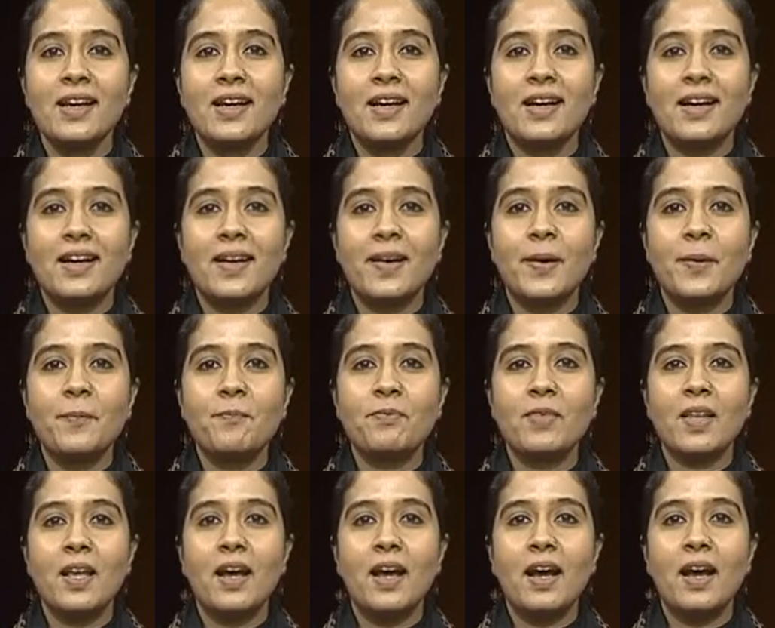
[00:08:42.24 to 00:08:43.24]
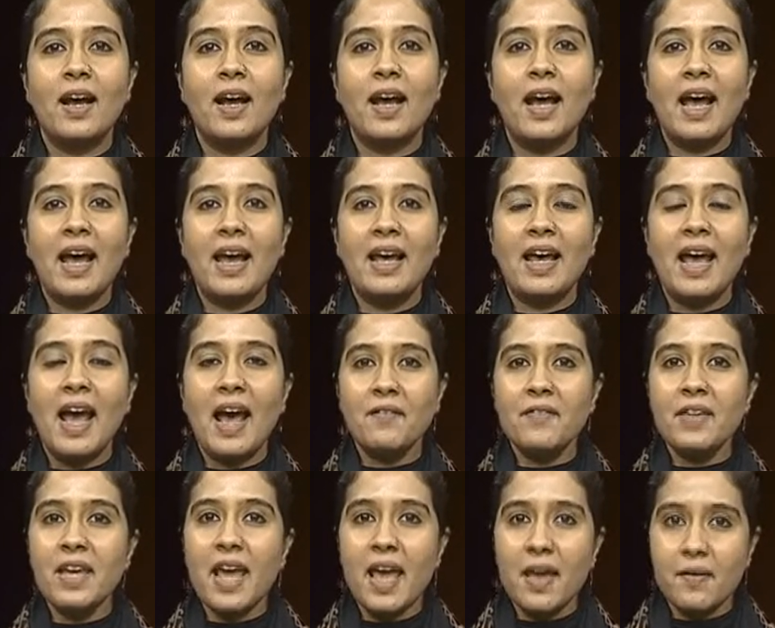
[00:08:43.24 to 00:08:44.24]
um, have
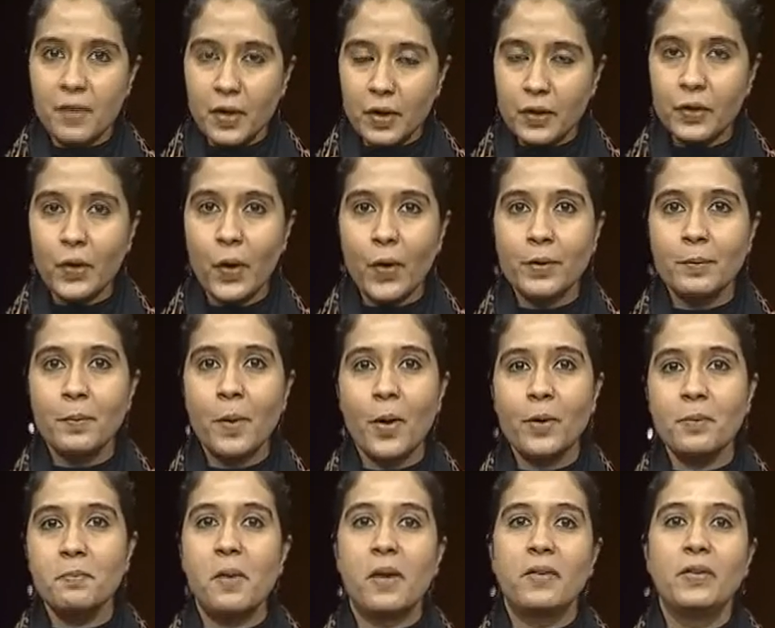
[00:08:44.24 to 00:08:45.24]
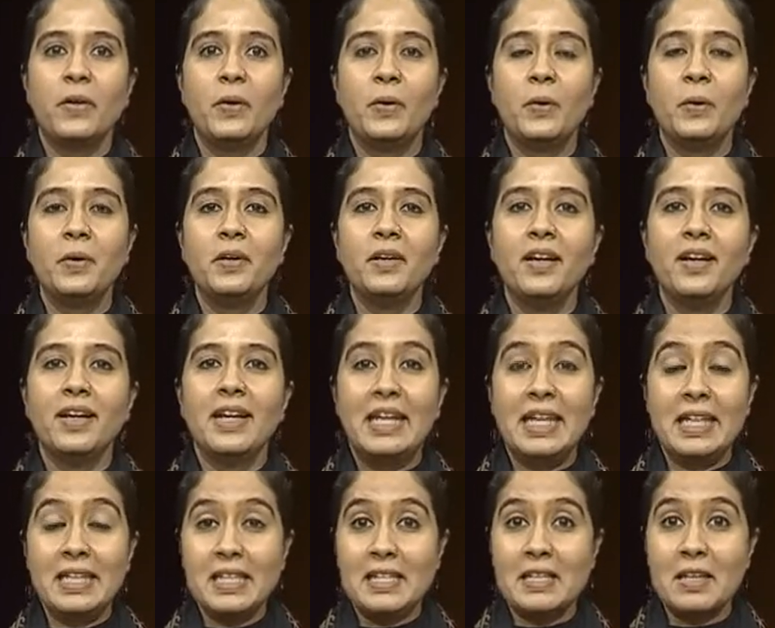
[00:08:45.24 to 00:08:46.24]
we ever thought about motherhood
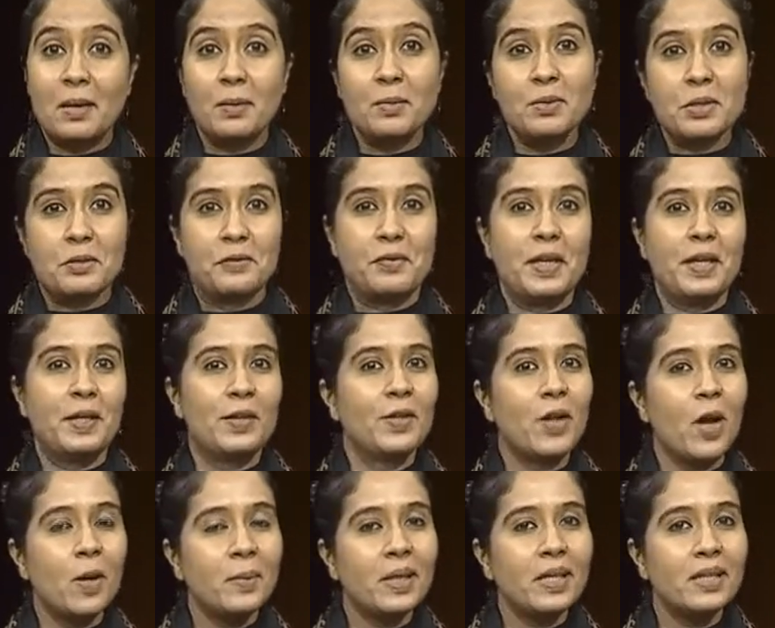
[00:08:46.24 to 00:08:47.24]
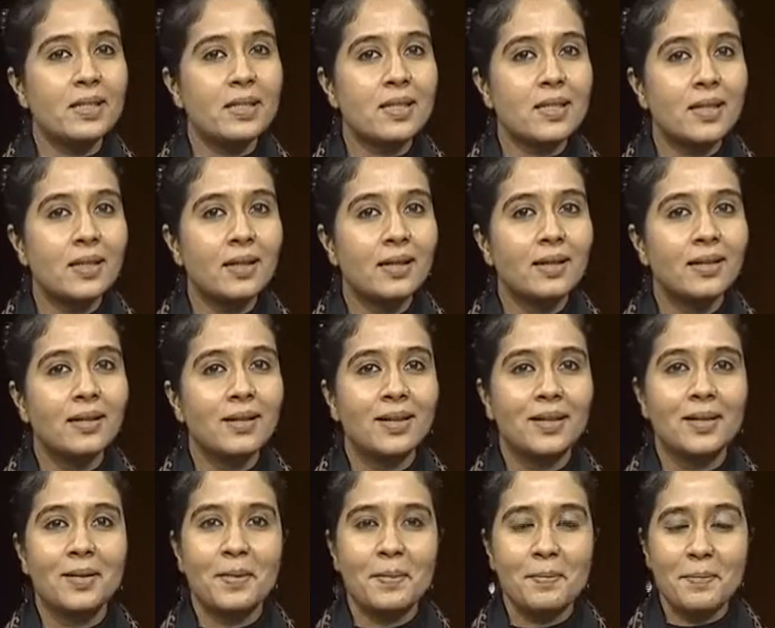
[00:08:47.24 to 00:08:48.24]
in terms of economics?
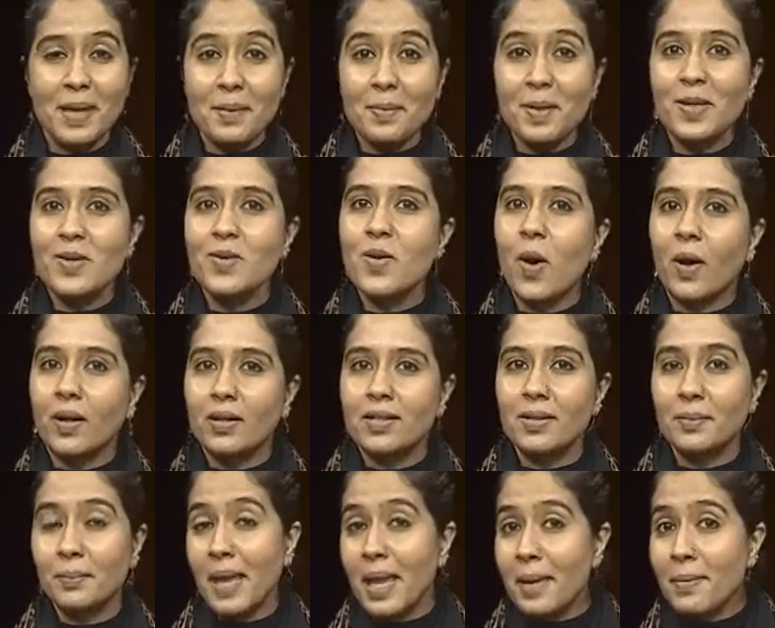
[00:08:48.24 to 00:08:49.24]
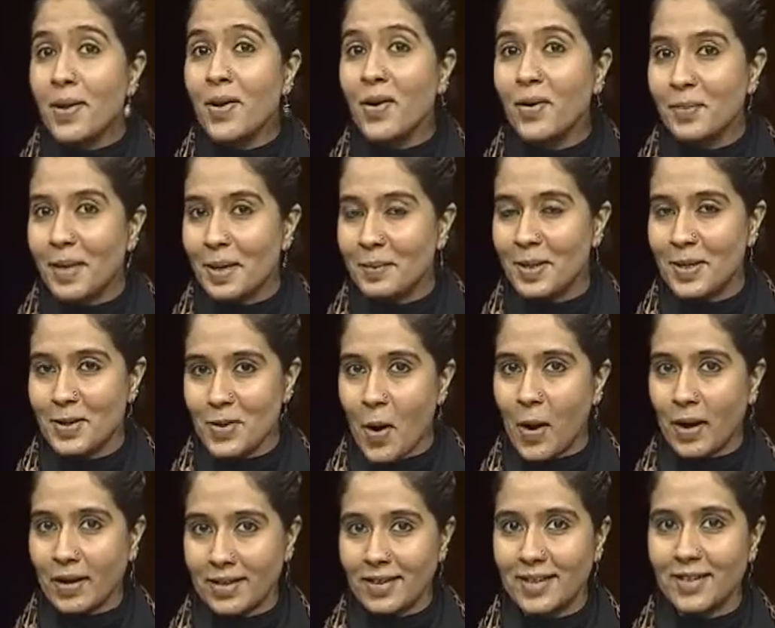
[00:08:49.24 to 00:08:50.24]
Maybe not, maybe or maybe
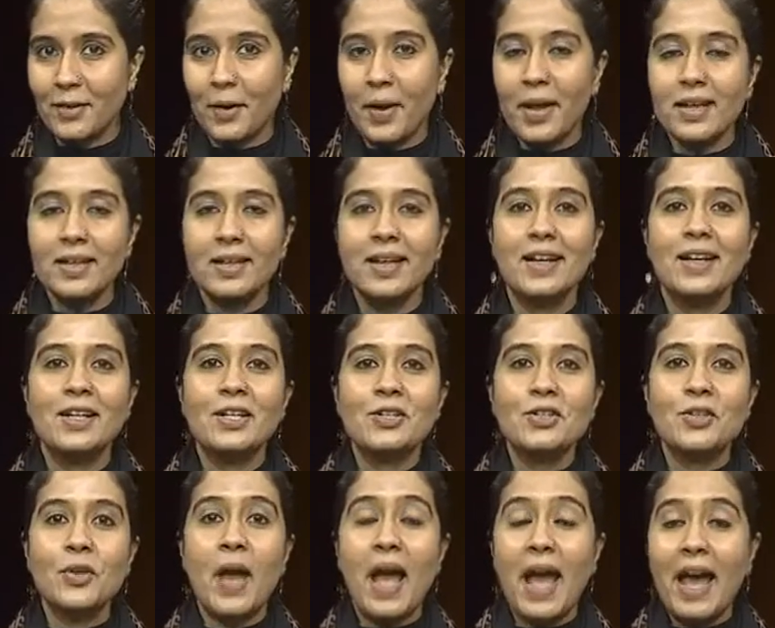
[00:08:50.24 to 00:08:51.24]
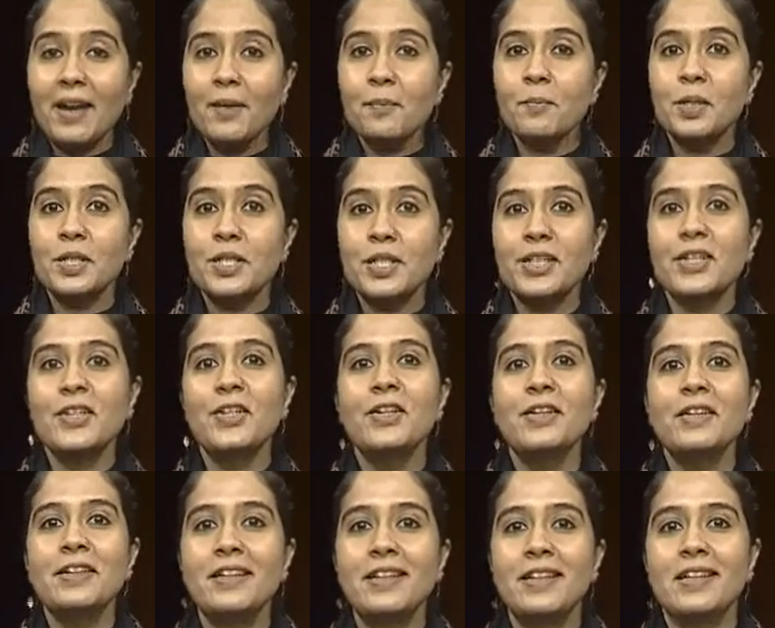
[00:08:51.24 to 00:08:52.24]
not, right? So, and
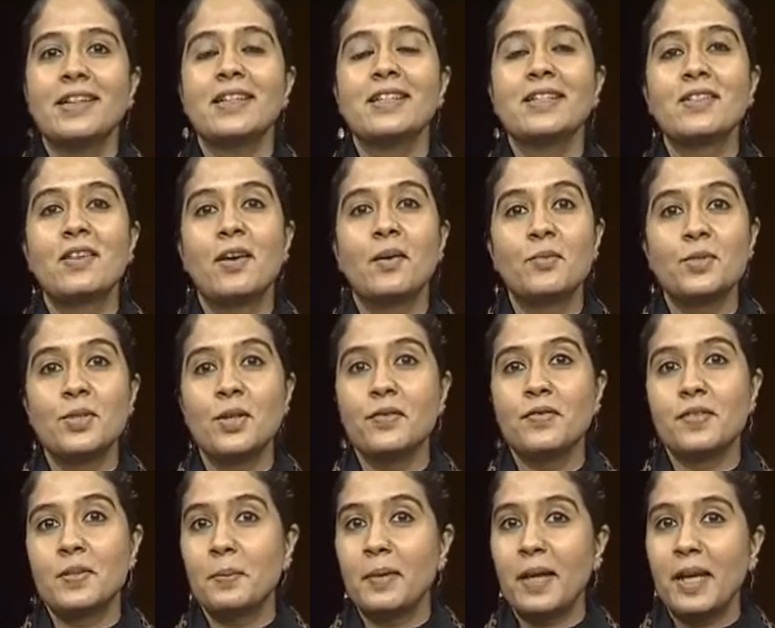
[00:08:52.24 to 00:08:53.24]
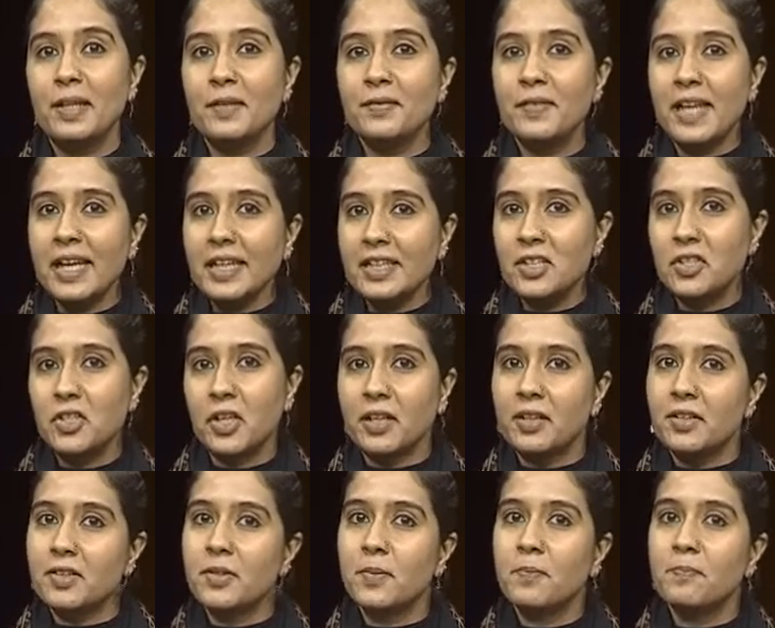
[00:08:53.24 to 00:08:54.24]
particularly in terms of some kind of an
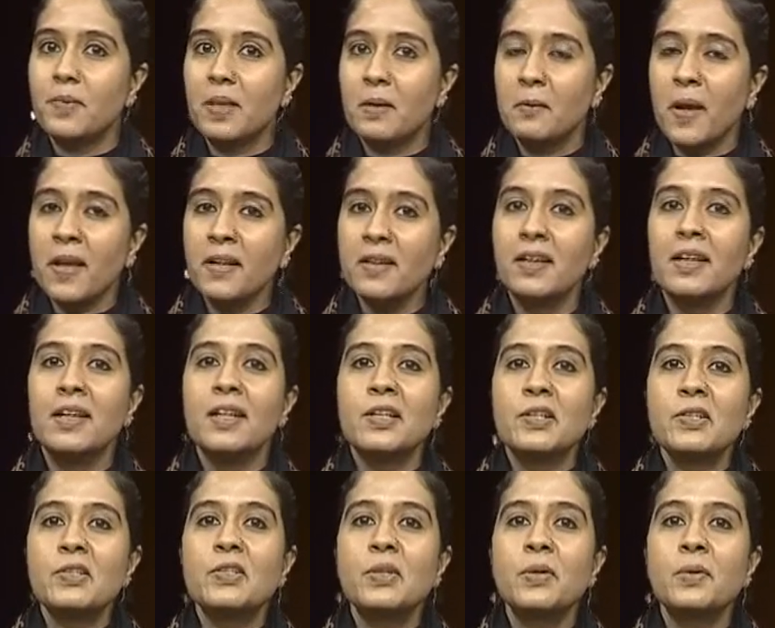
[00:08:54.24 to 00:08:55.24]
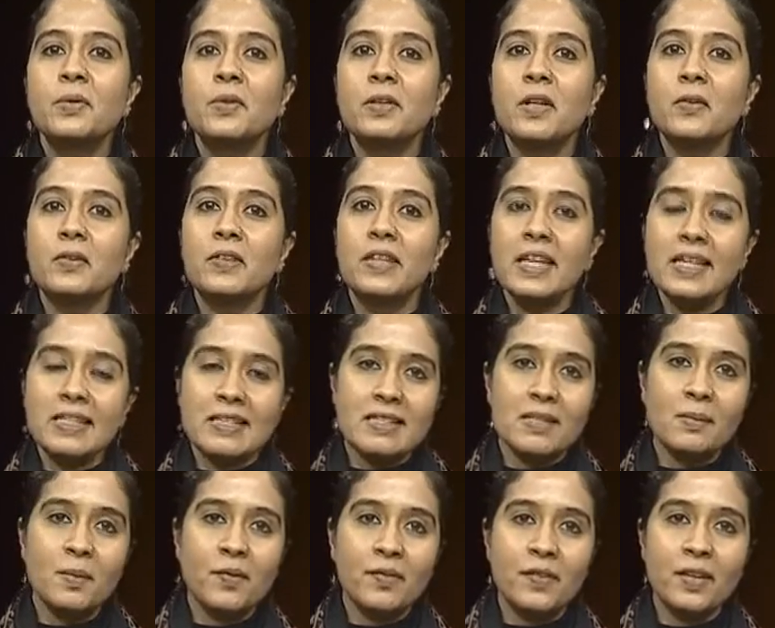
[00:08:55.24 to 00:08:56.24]
exchange, right? So, now these are
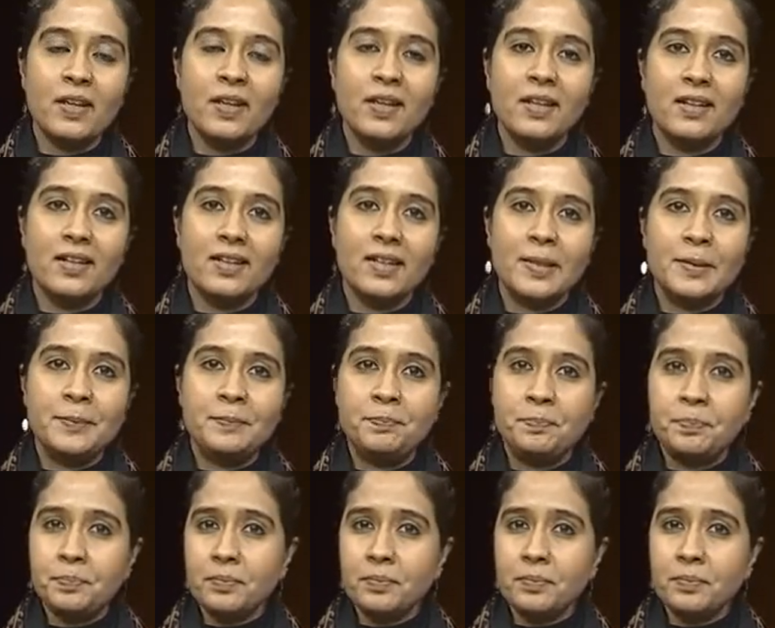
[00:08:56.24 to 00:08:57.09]
some of the um,